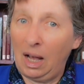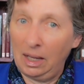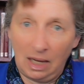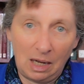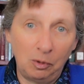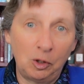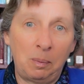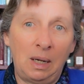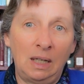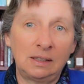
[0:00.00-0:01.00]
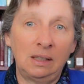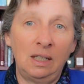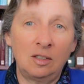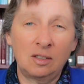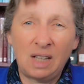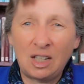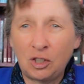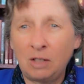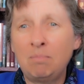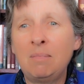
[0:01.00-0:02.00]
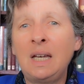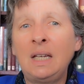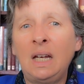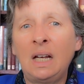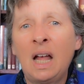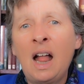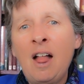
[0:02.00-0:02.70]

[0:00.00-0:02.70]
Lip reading: unable to pass legislation, meaning